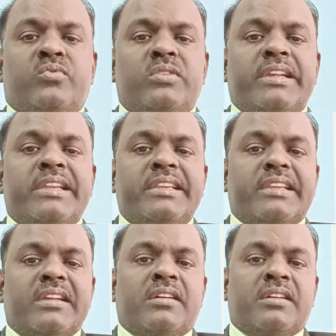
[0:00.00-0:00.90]

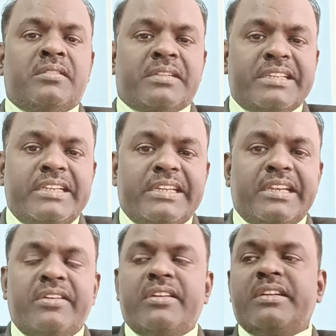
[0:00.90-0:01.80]
create
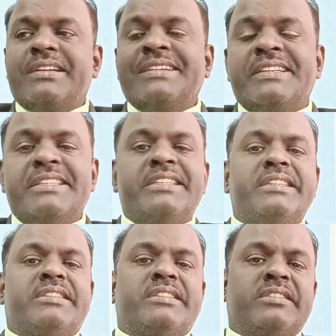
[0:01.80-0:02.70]
a
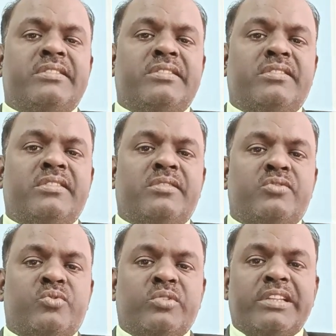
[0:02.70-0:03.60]
disease.
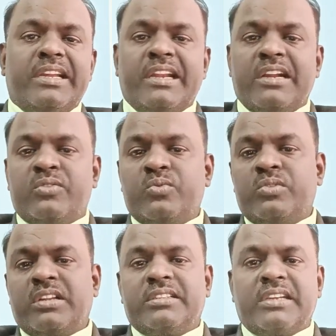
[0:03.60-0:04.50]
So there are two
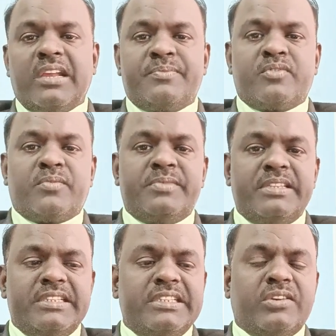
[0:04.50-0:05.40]
types of
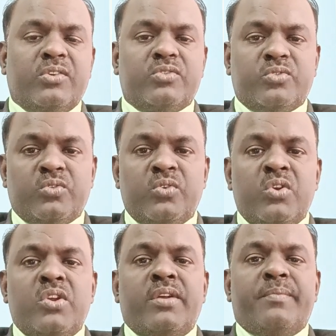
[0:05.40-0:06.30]
disease also,
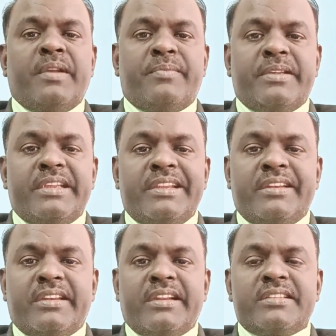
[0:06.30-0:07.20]
maybe
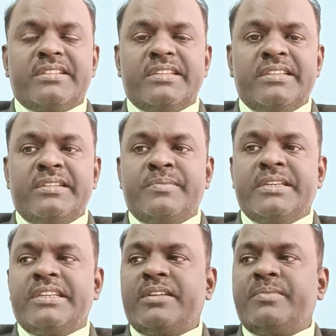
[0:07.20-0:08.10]
inters
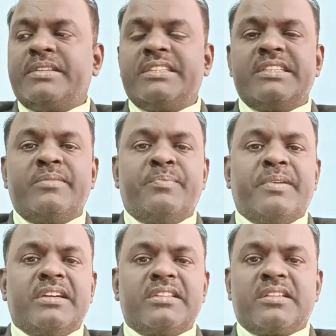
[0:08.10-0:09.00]
immediate basis
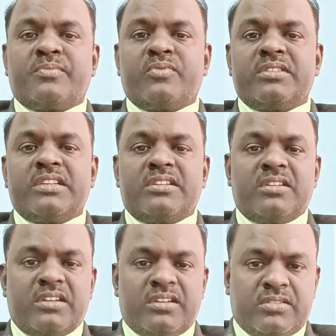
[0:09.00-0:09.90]
impact. Suppose that
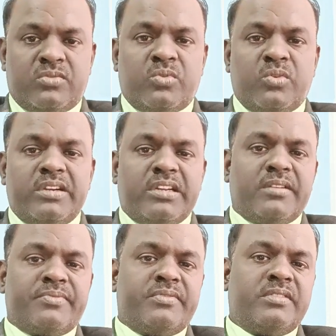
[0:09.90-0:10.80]
cold
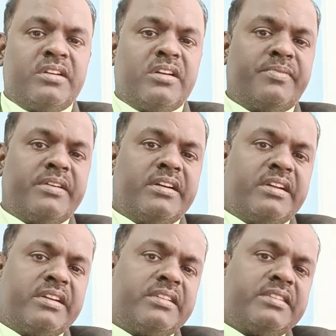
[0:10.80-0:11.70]
cups of
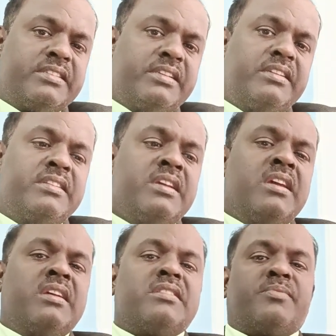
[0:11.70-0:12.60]
another things.
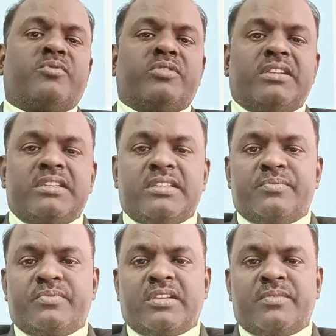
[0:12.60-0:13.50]
Suppose that
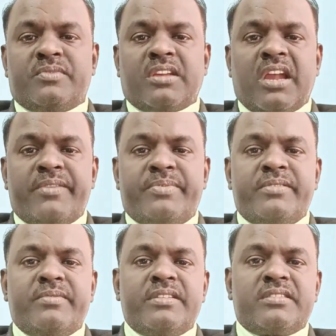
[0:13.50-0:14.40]
sometimes high
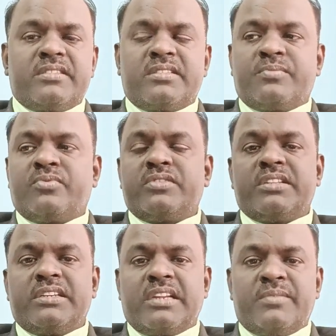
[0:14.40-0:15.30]
fevers. Suppose
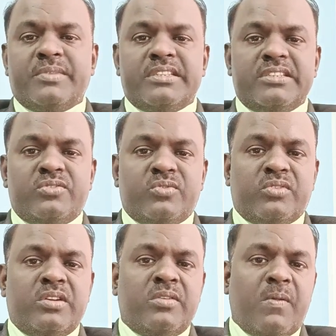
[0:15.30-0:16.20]
that damaging your
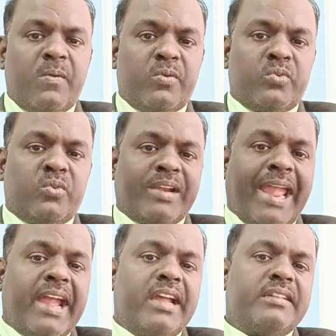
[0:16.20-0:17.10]
or
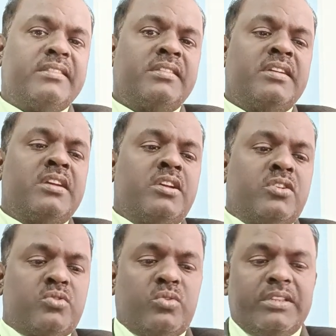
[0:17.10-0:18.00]
health.
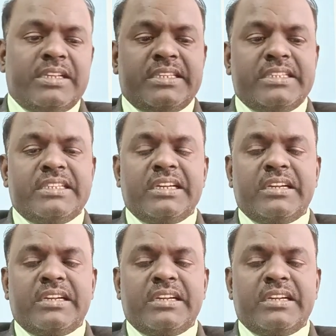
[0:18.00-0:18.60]
So that is